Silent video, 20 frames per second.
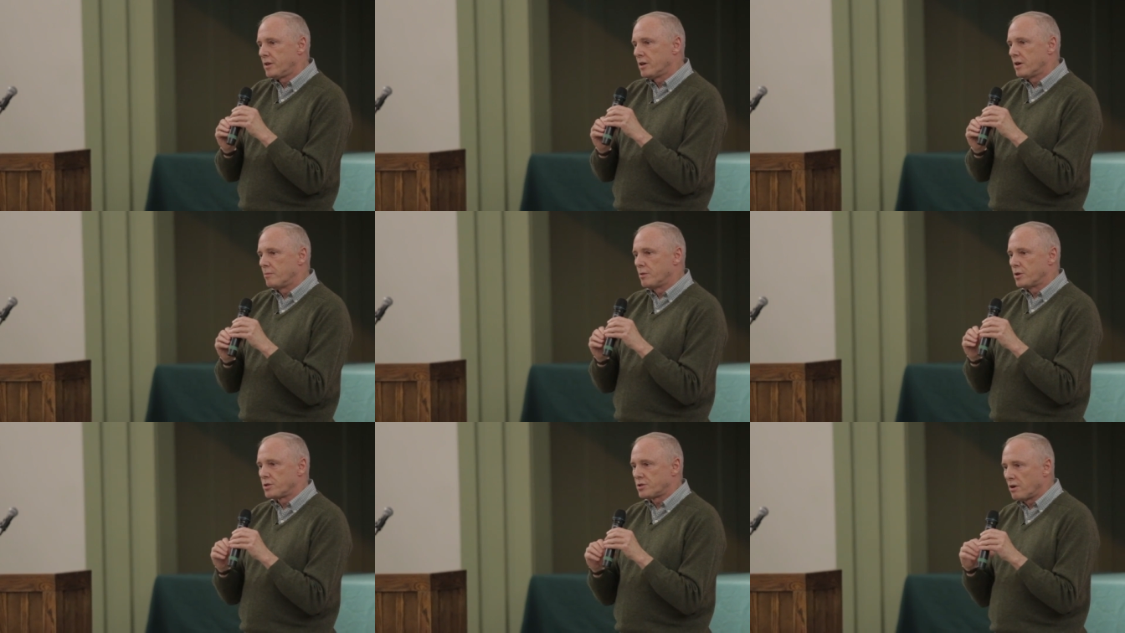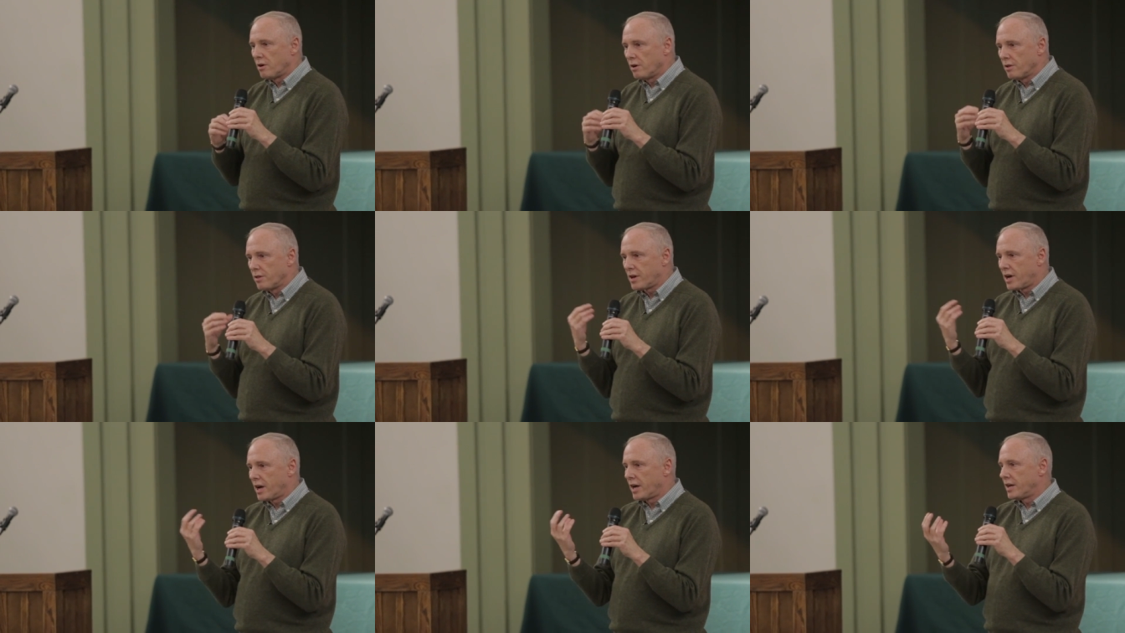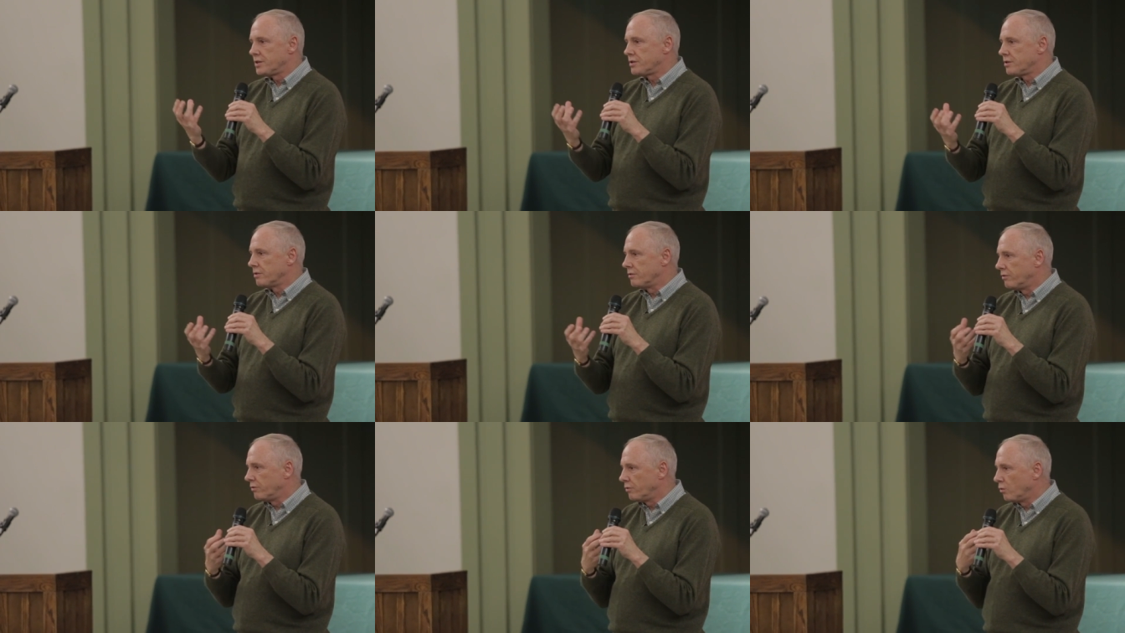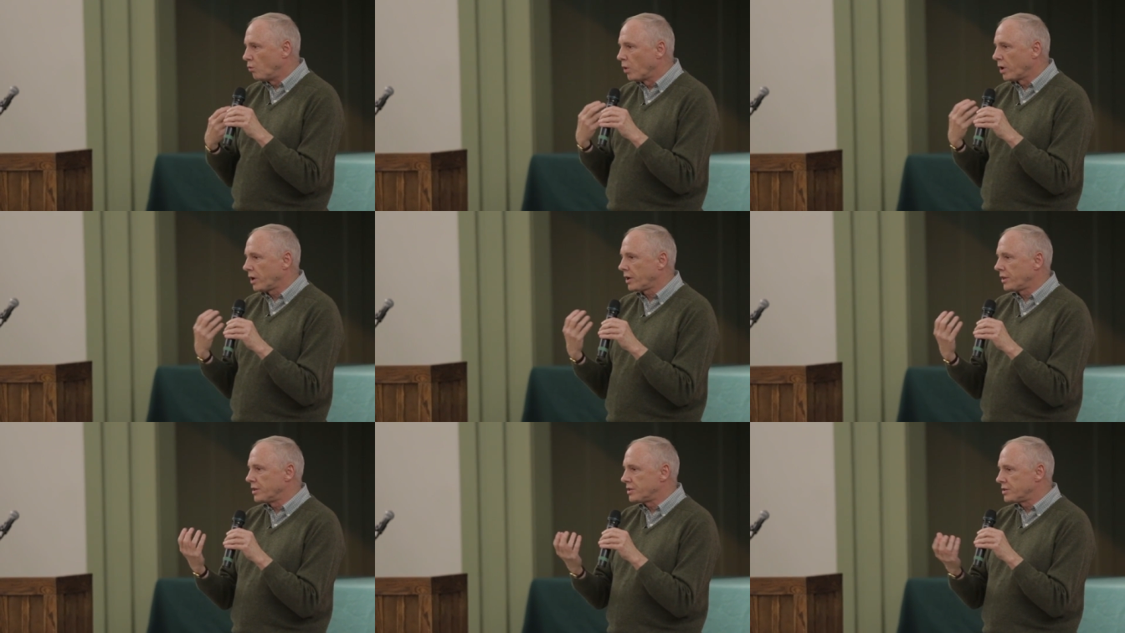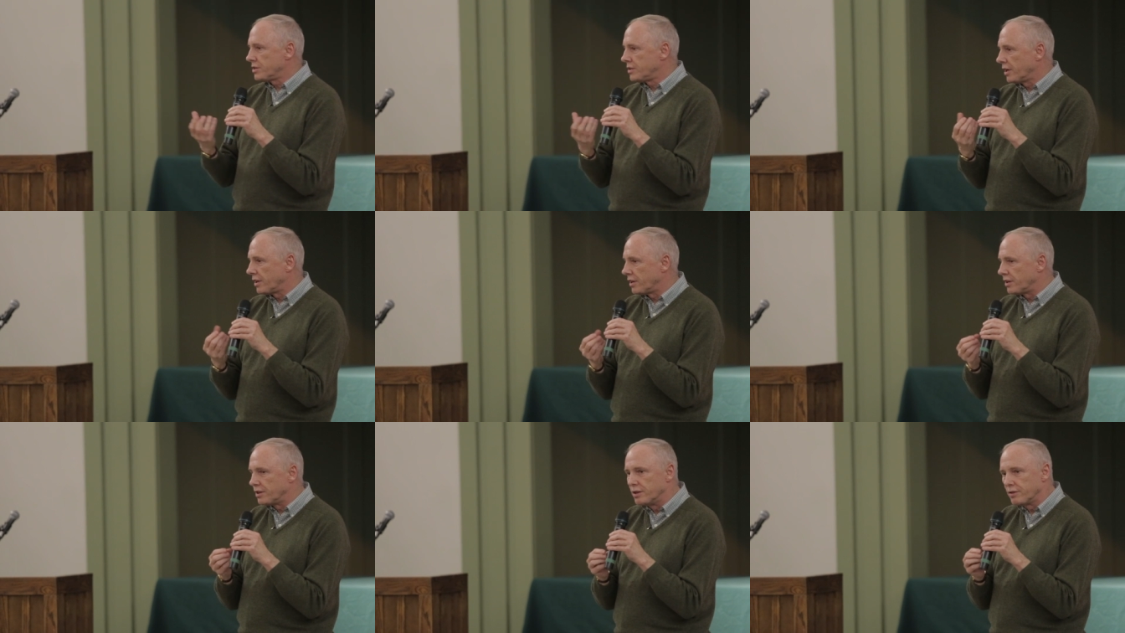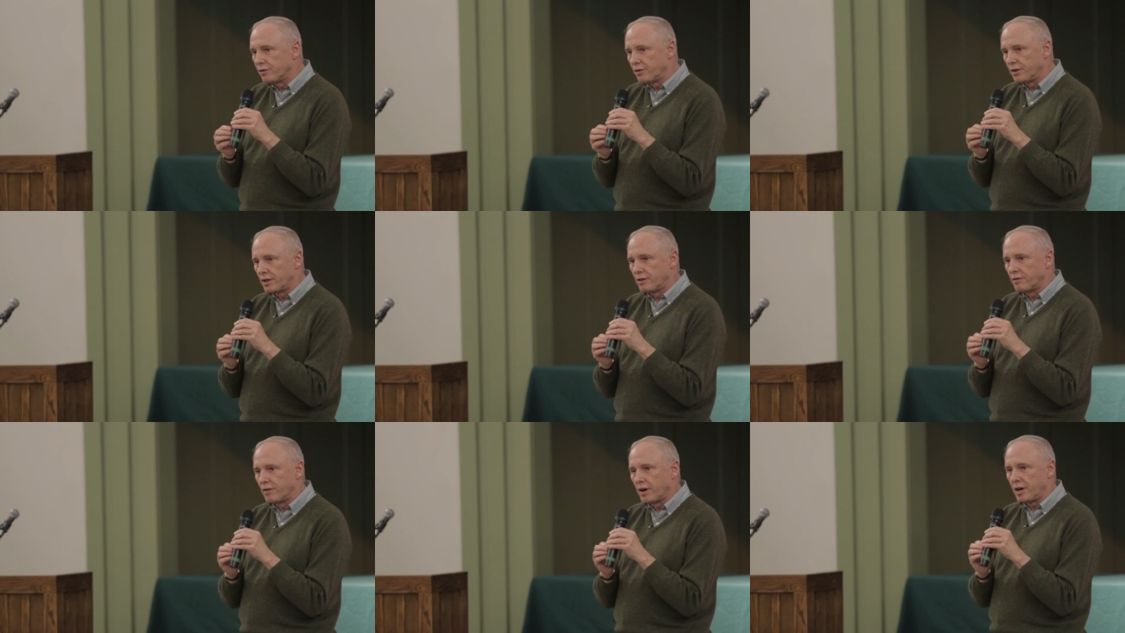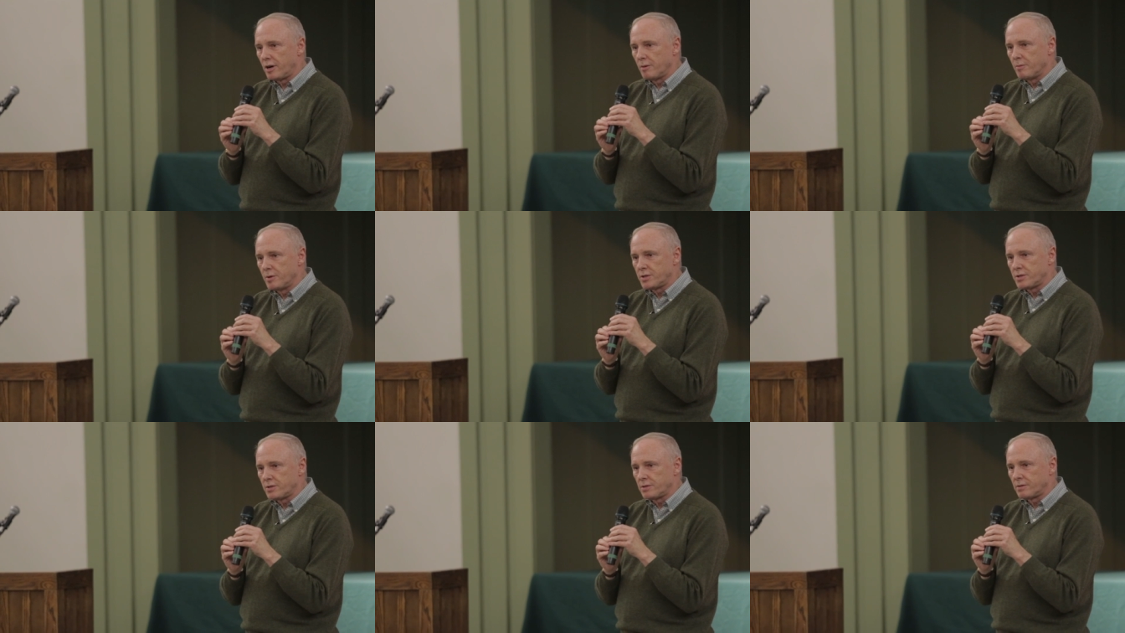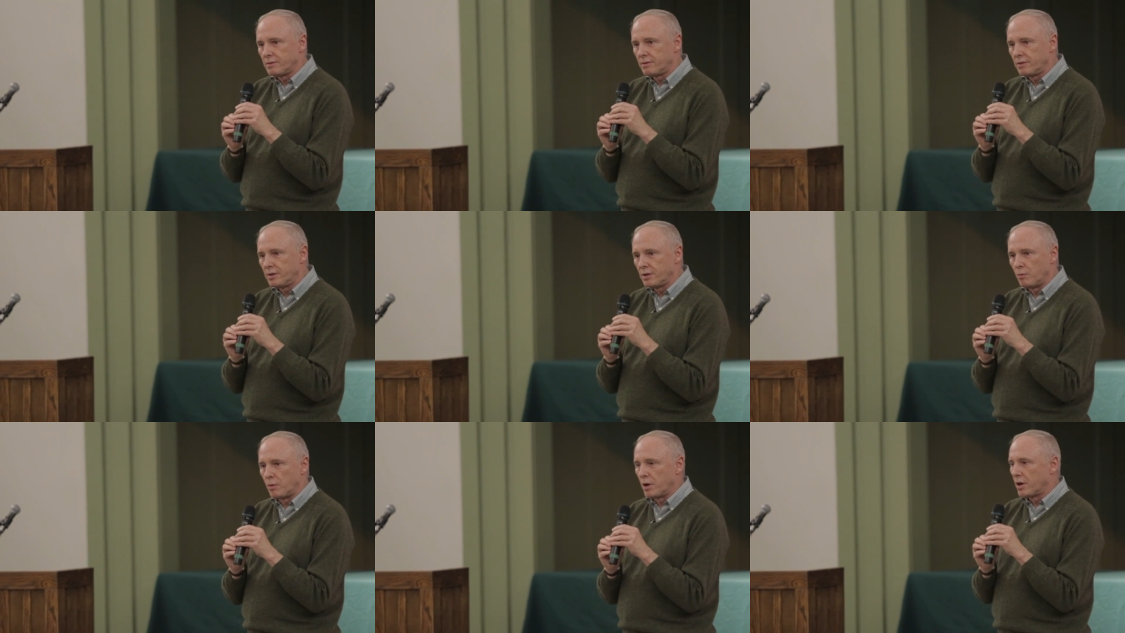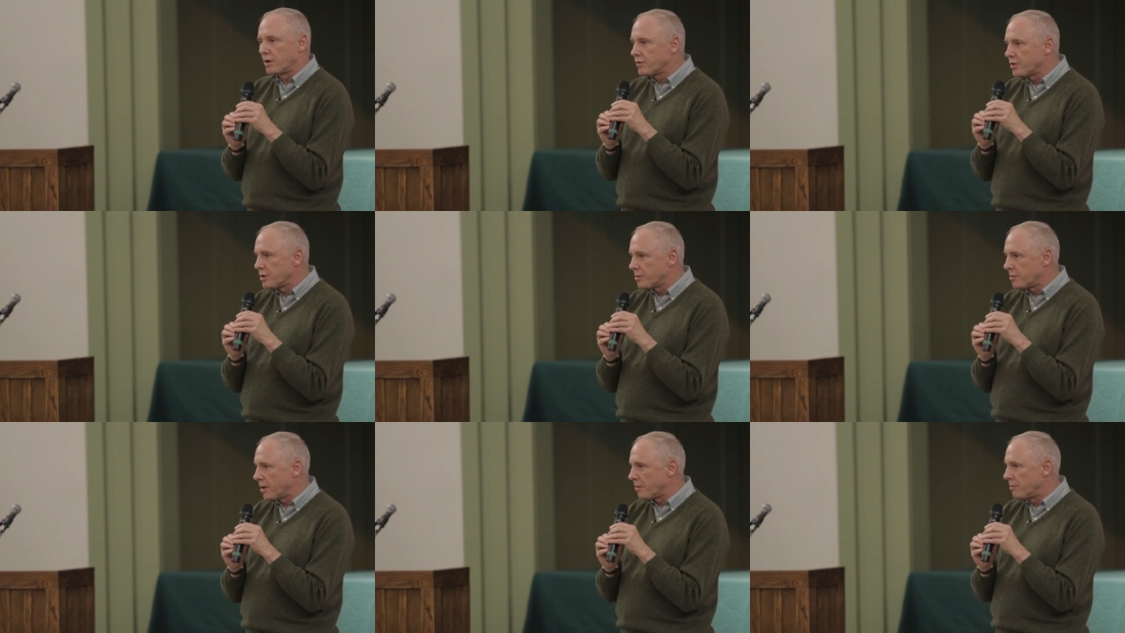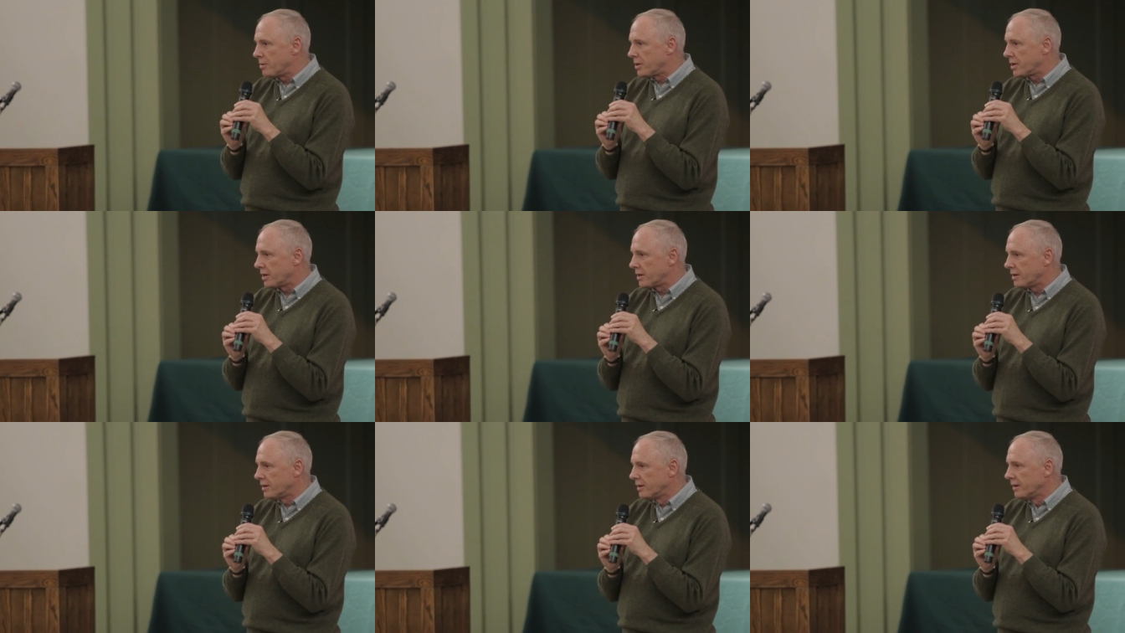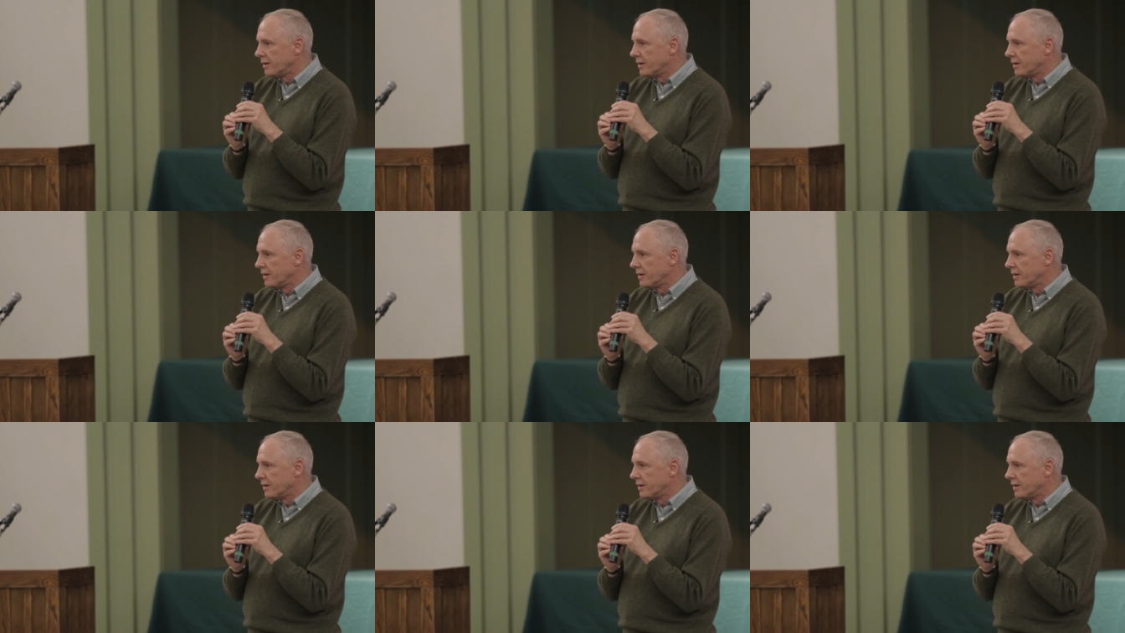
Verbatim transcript: um, there's all the kinds of work that's done in different environments, you know, whatever they may be.